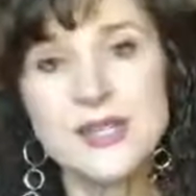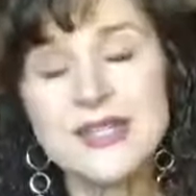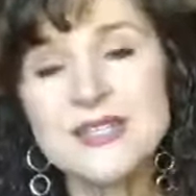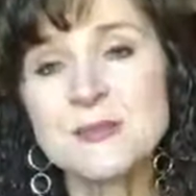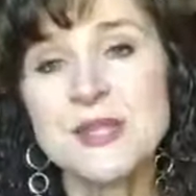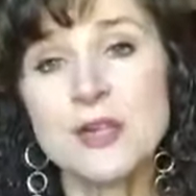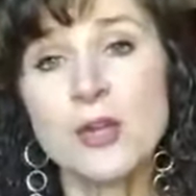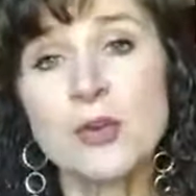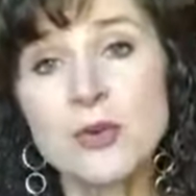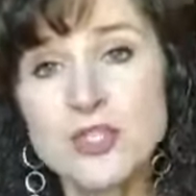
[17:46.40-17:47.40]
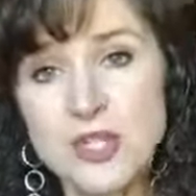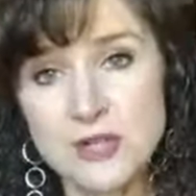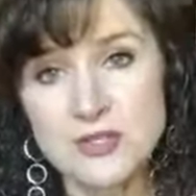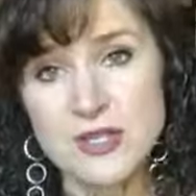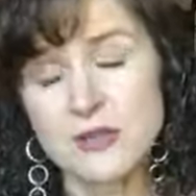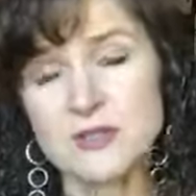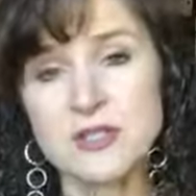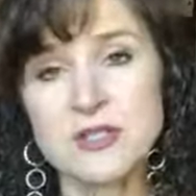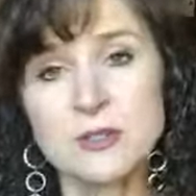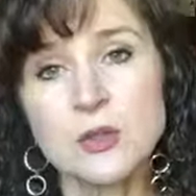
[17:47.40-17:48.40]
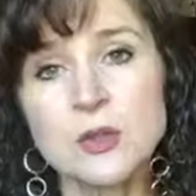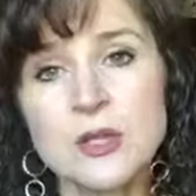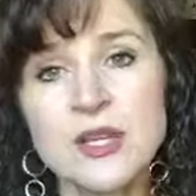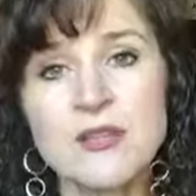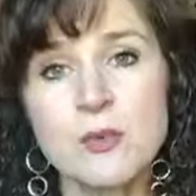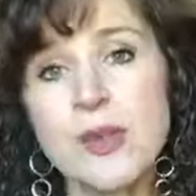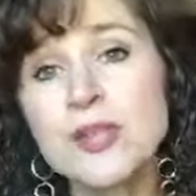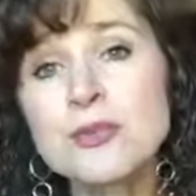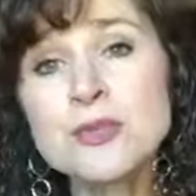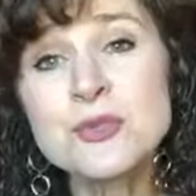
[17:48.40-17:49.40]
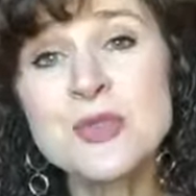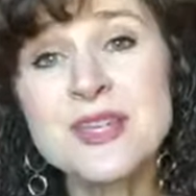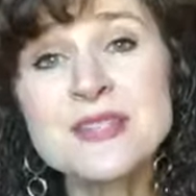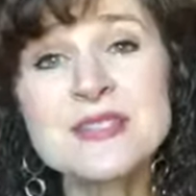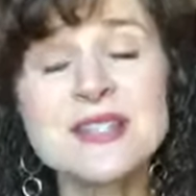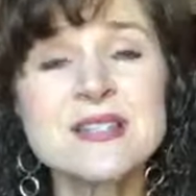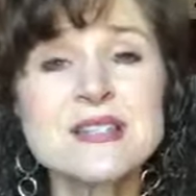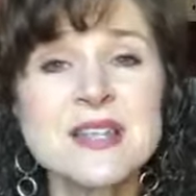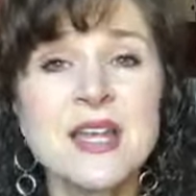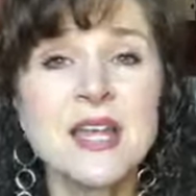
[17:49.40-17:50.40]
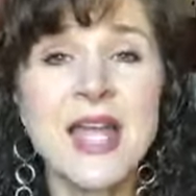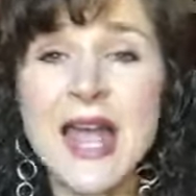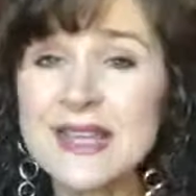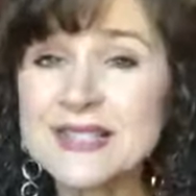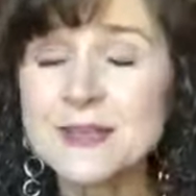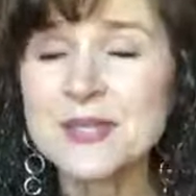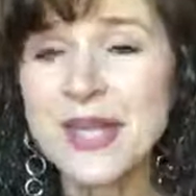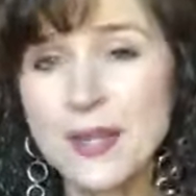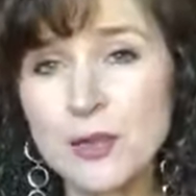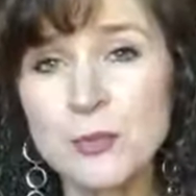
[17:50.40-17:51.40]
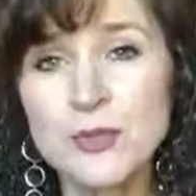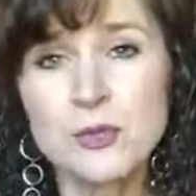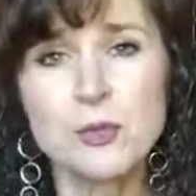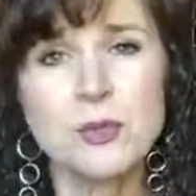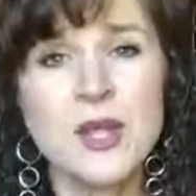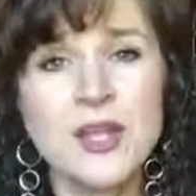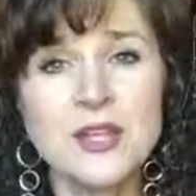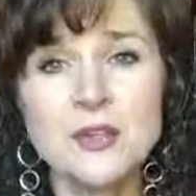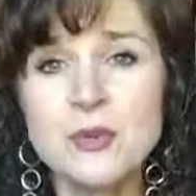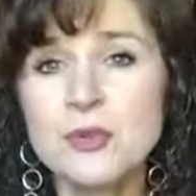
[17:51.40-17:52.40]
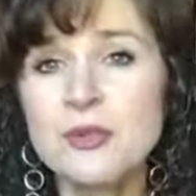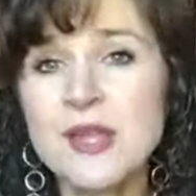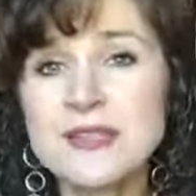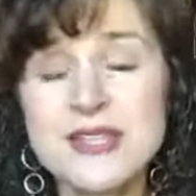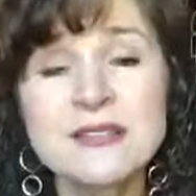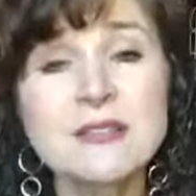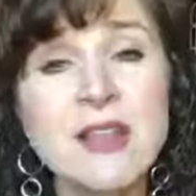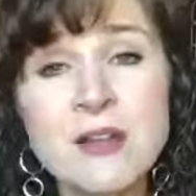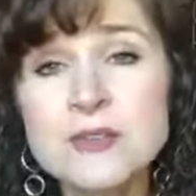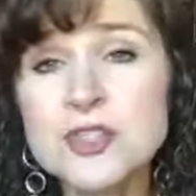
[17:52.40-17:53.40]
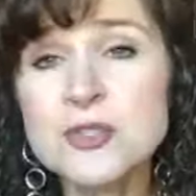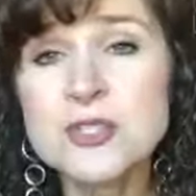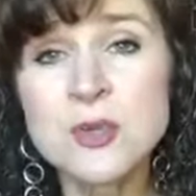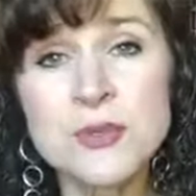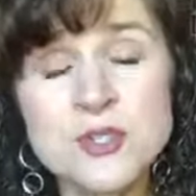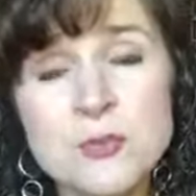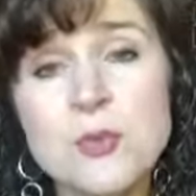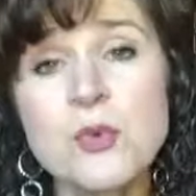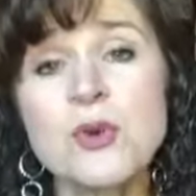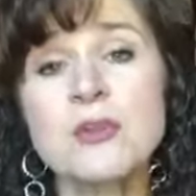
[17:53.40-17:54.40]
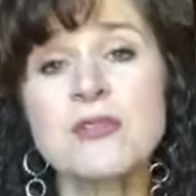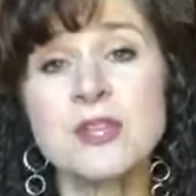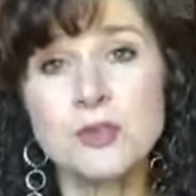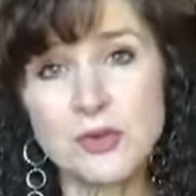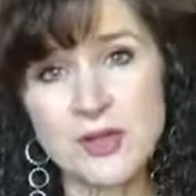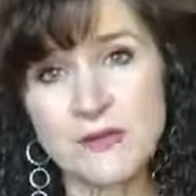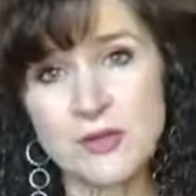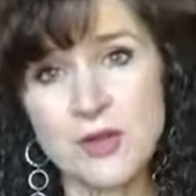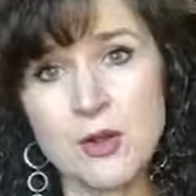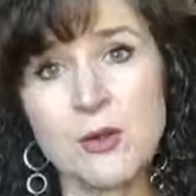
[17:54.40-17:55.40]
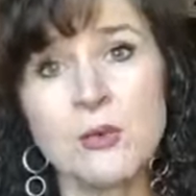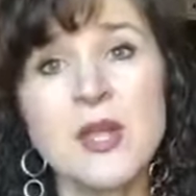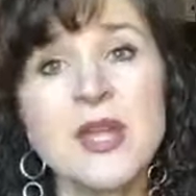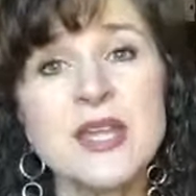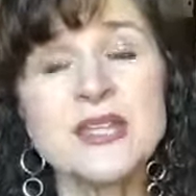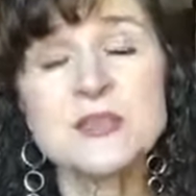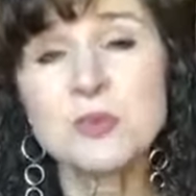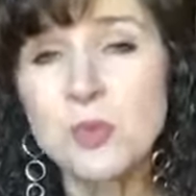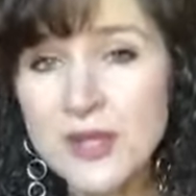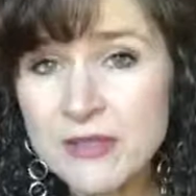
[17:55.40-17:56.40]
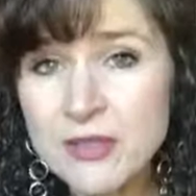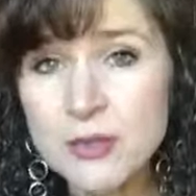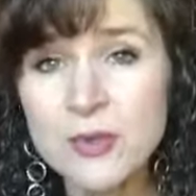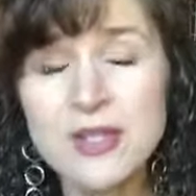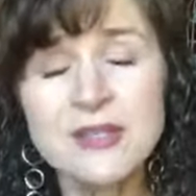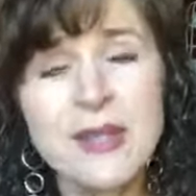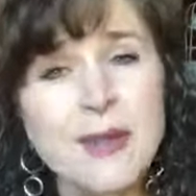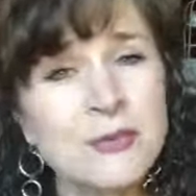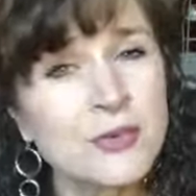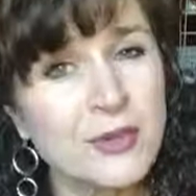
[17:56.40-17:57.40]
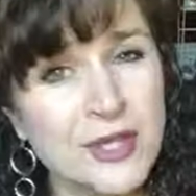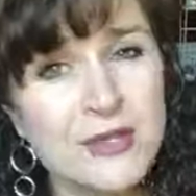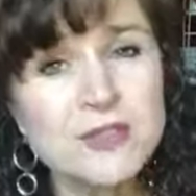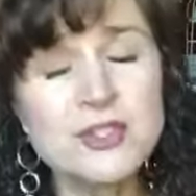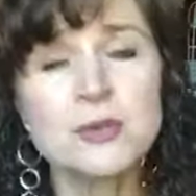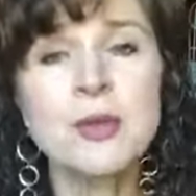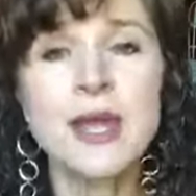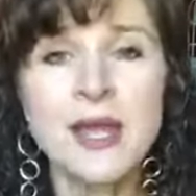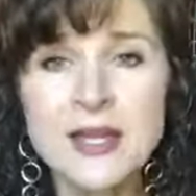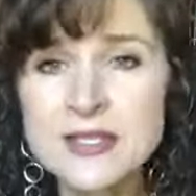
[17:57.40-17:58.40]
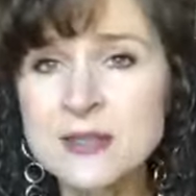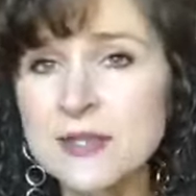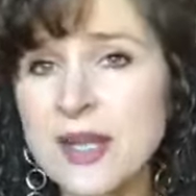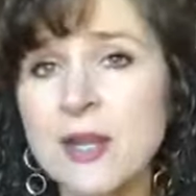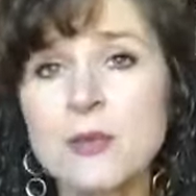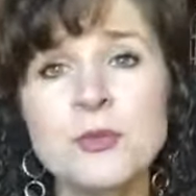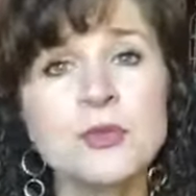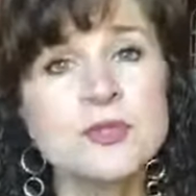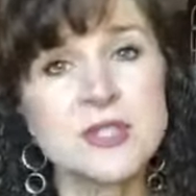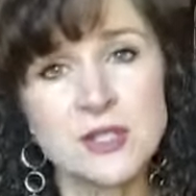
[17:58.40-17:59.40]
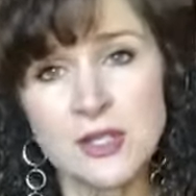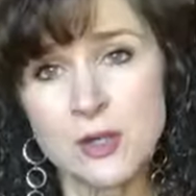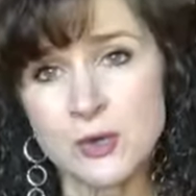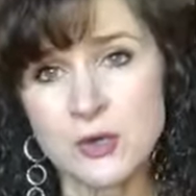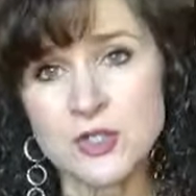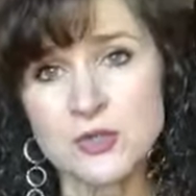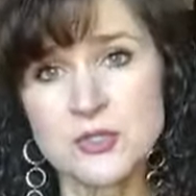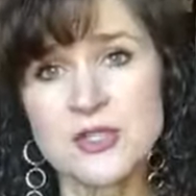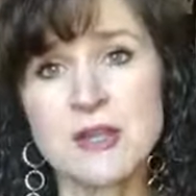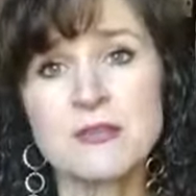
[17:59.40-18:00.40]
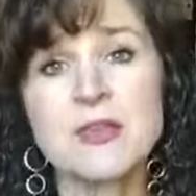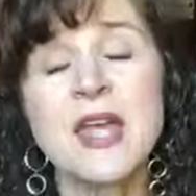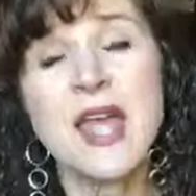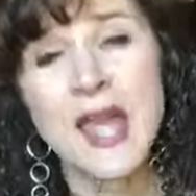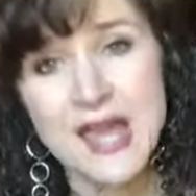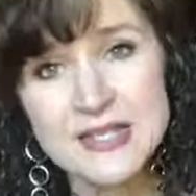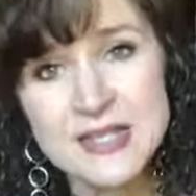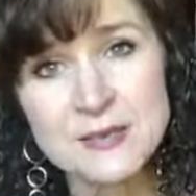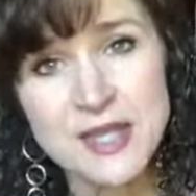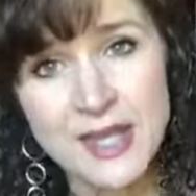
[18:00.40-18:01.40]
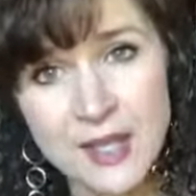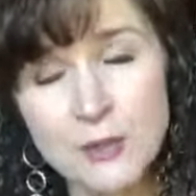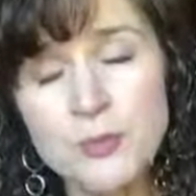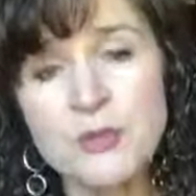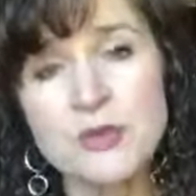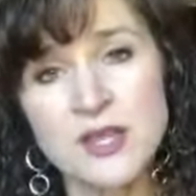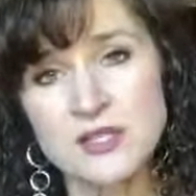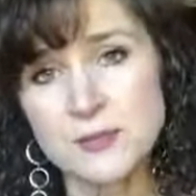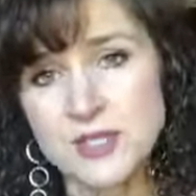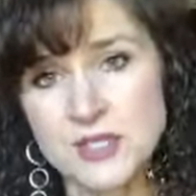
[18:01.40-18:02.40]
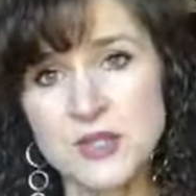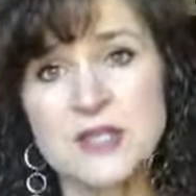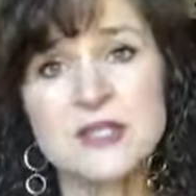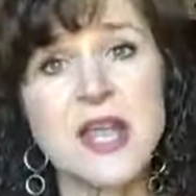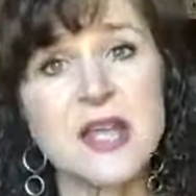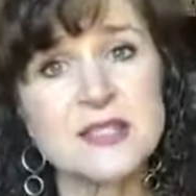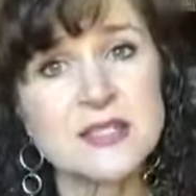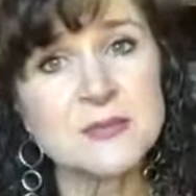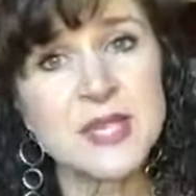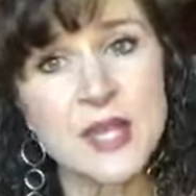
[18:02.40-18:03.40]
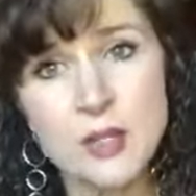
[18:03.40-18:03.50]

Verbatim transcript: we need to be encouraging ourselves in the lord and the way you do this is ask him to help you. You know, you guys, he loves you so much more than you could ever know. He's with you. He never leaves you. Ask him to help you to encourage yourself. Ask him to help you not to be stressed. Ask him to